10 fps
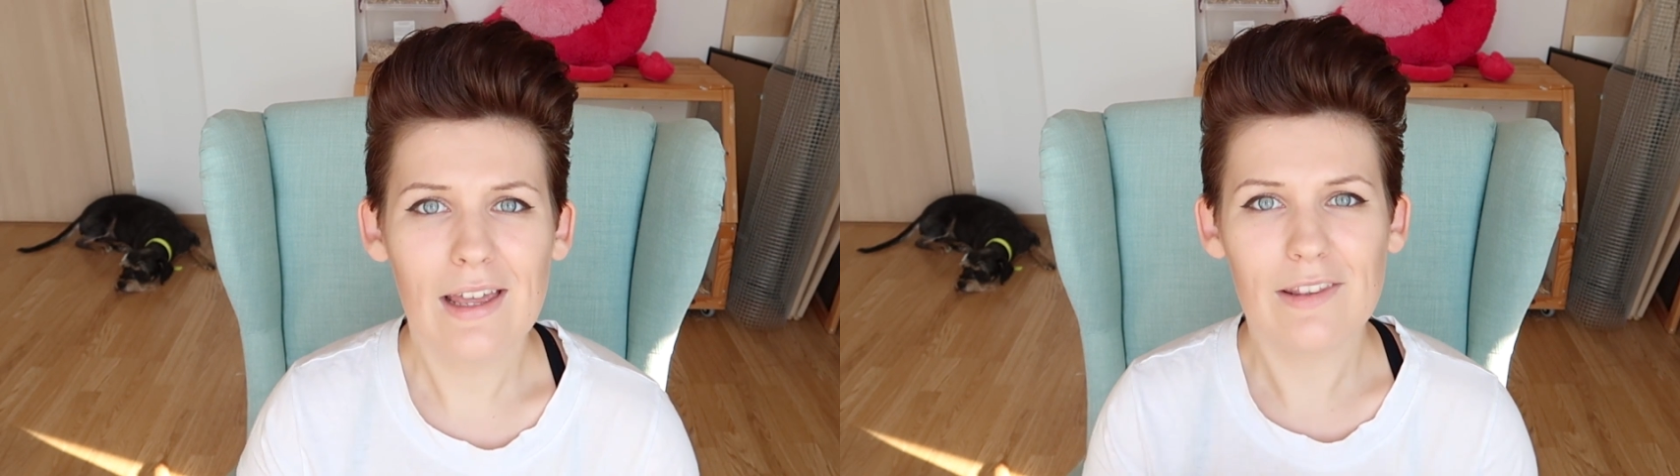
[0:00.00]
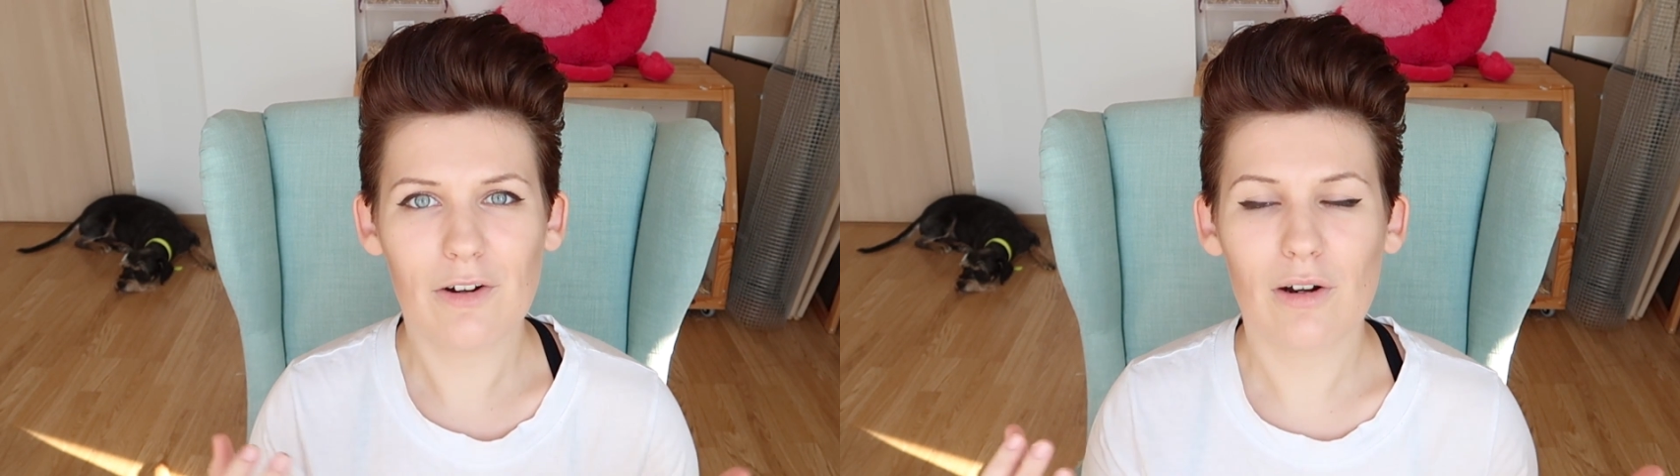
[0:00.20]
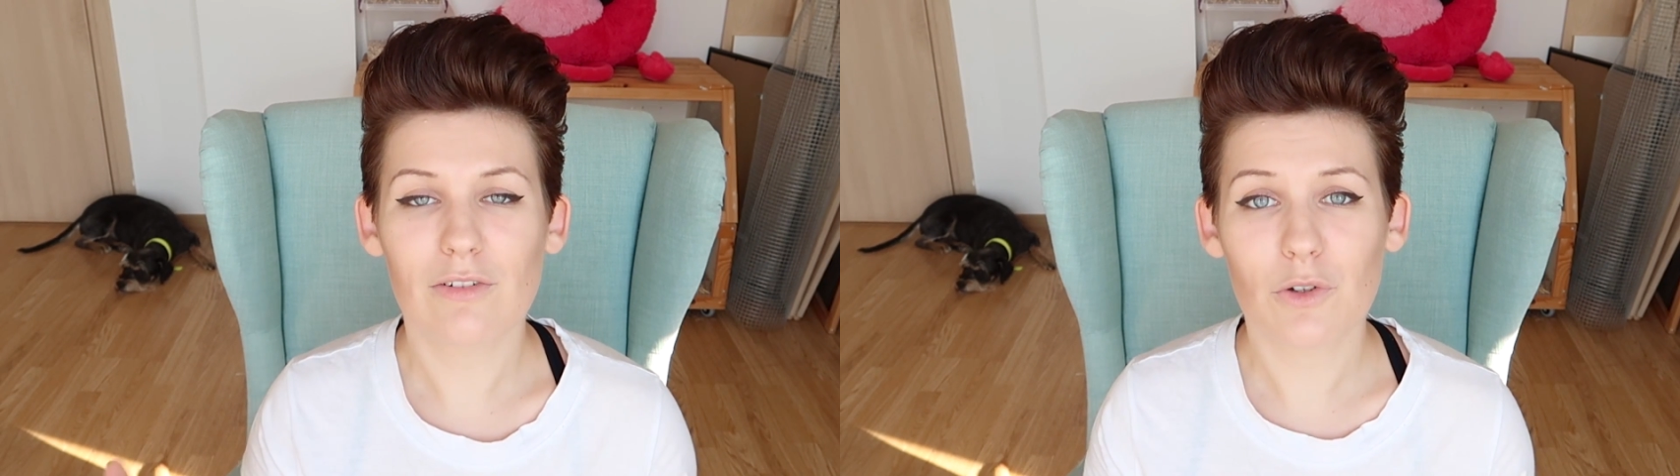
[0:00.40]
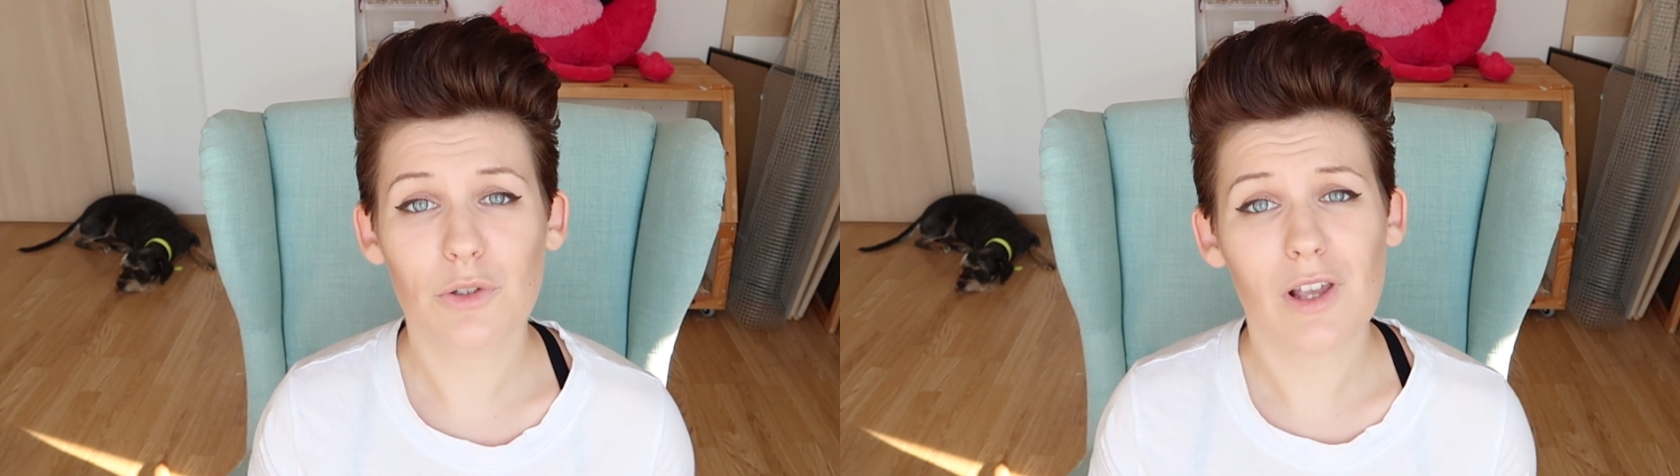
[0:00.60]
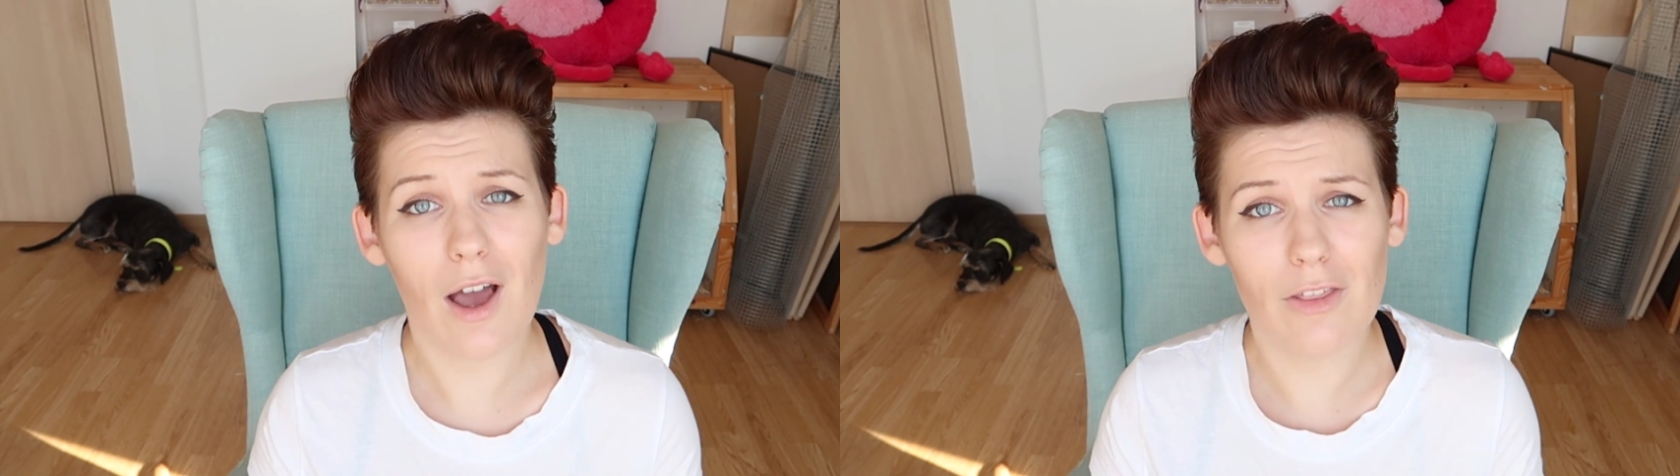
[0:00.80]
There are of
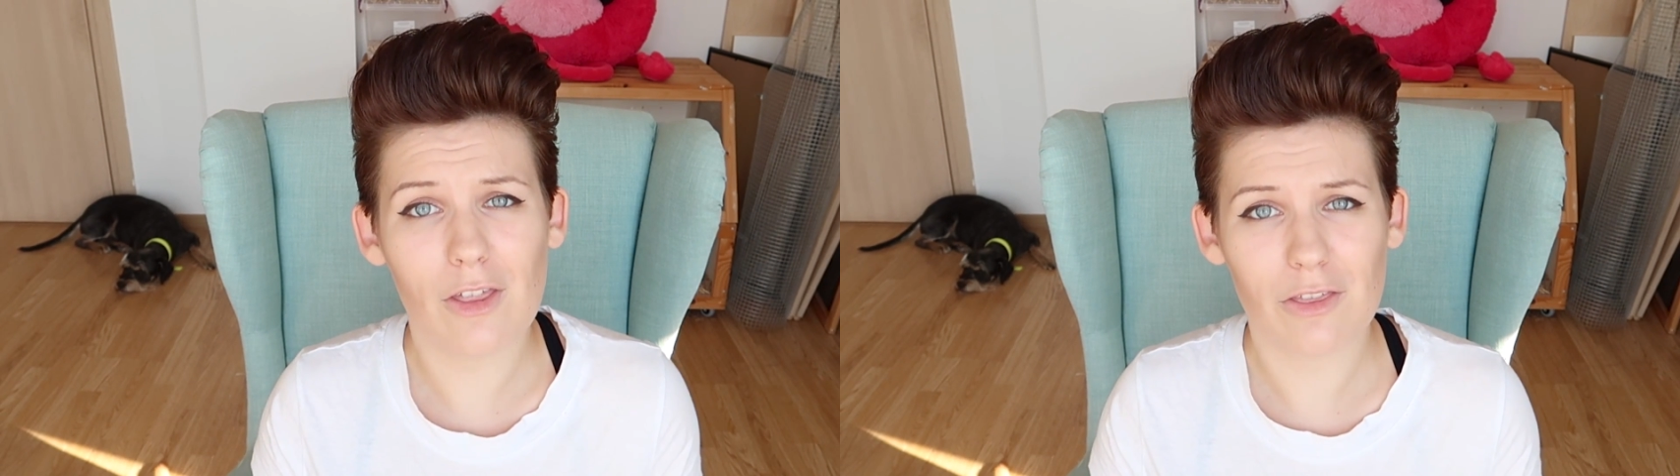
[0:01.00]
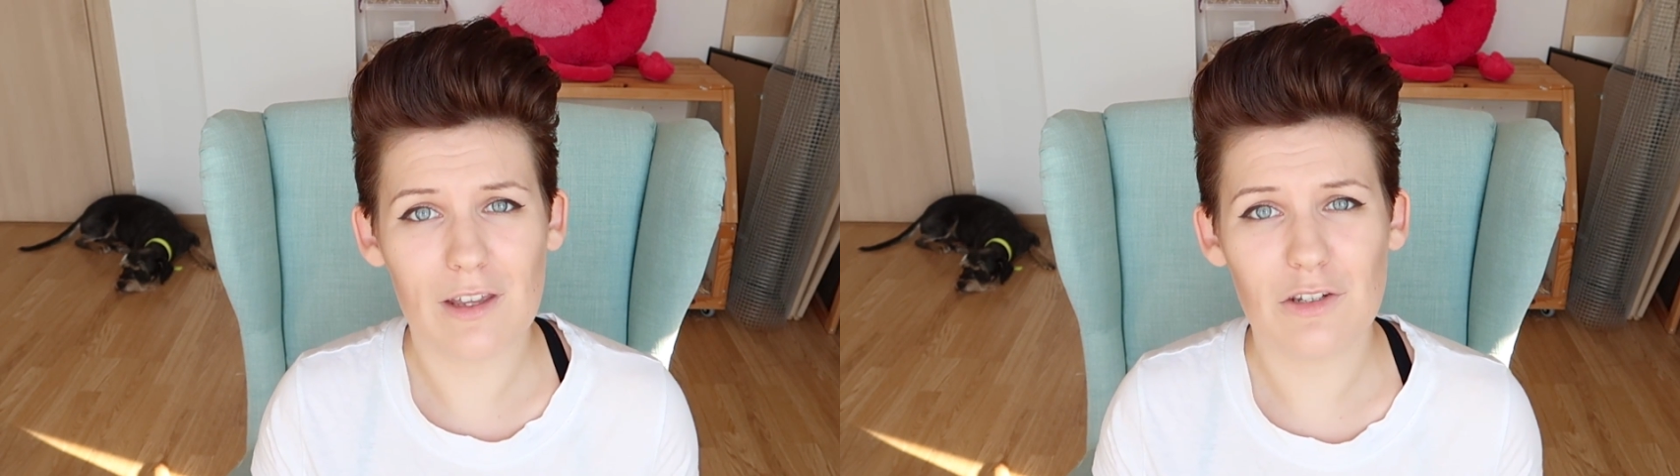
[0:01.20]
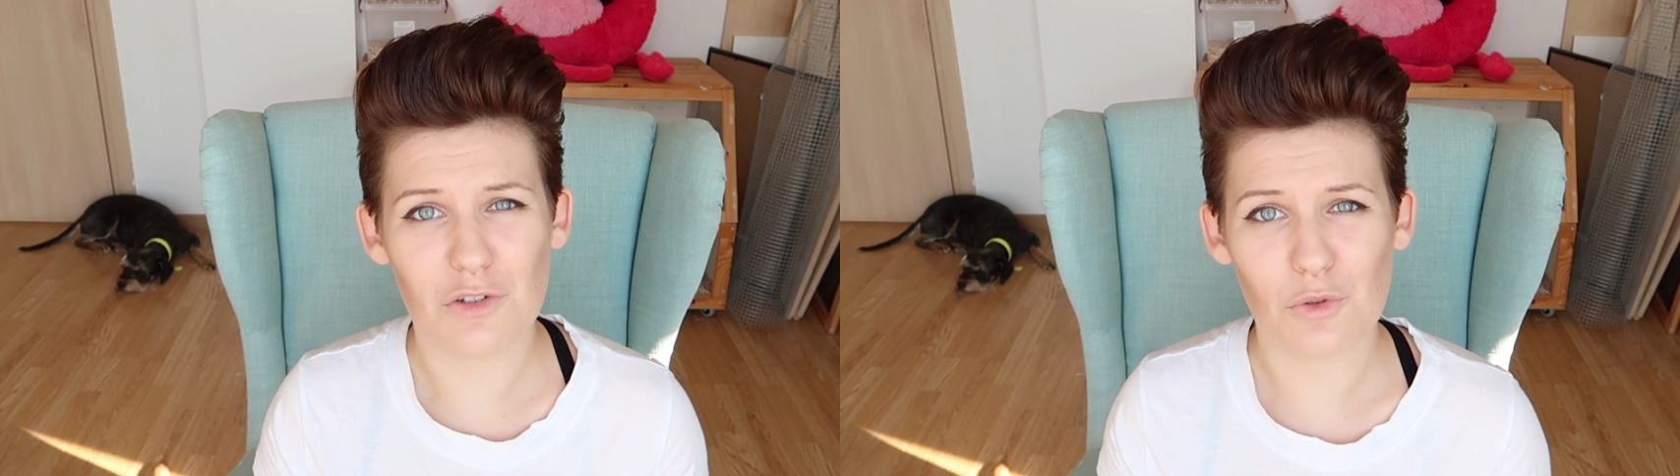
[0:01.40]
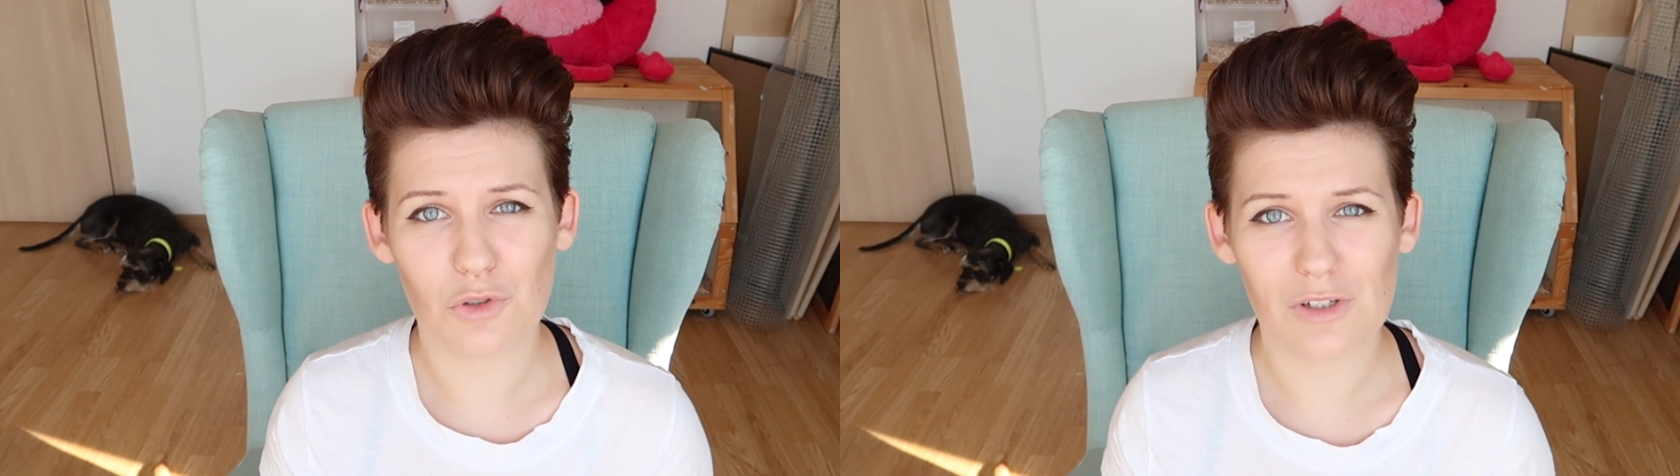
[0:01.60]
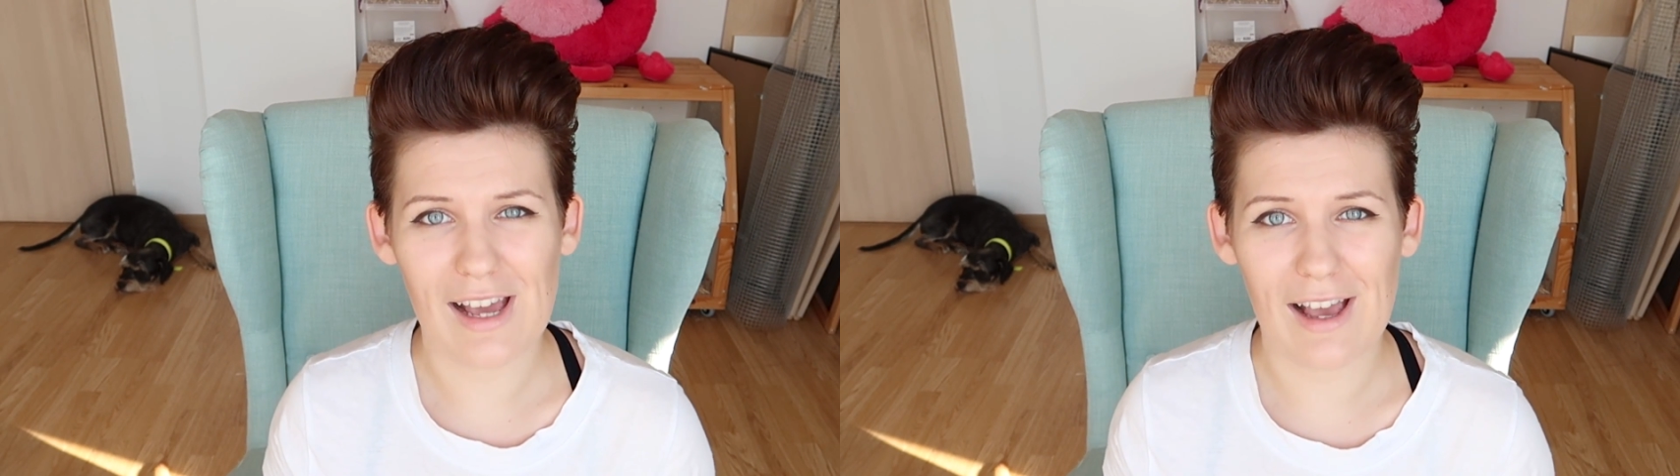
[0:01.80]
course other things you
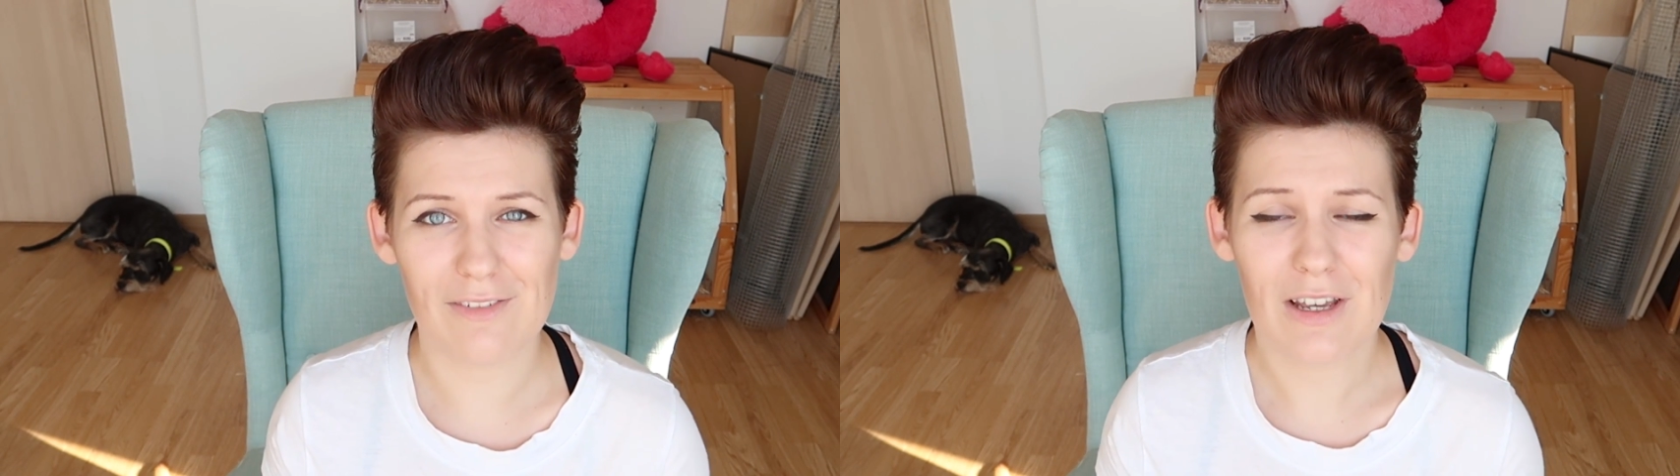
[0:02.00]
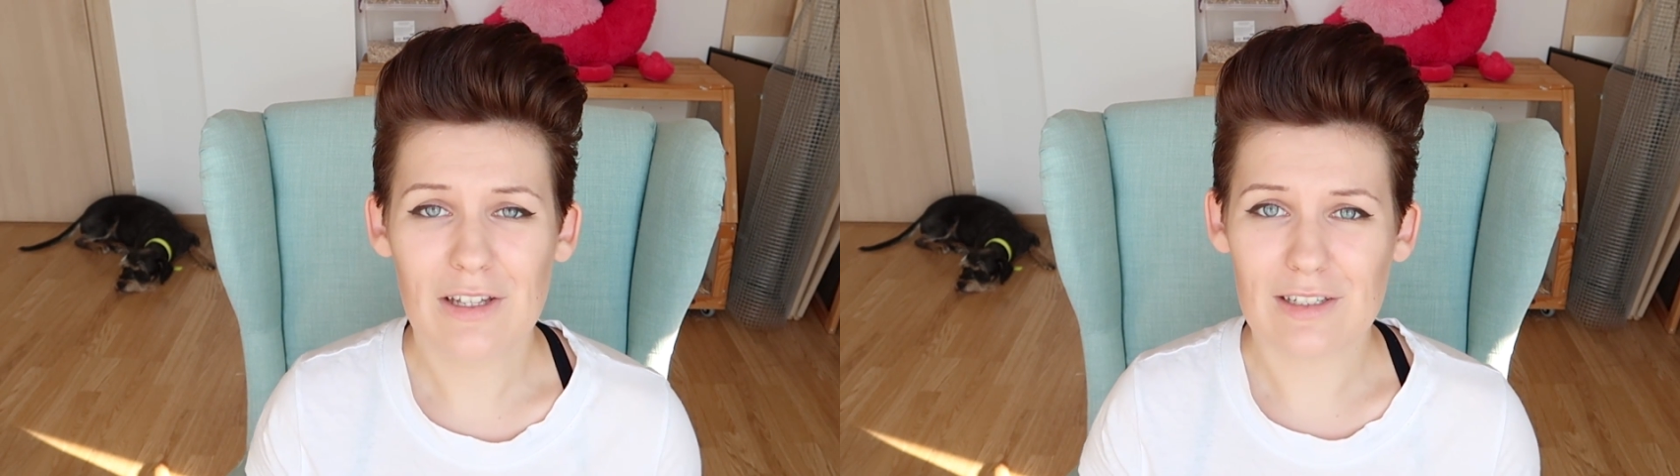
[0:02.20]
should have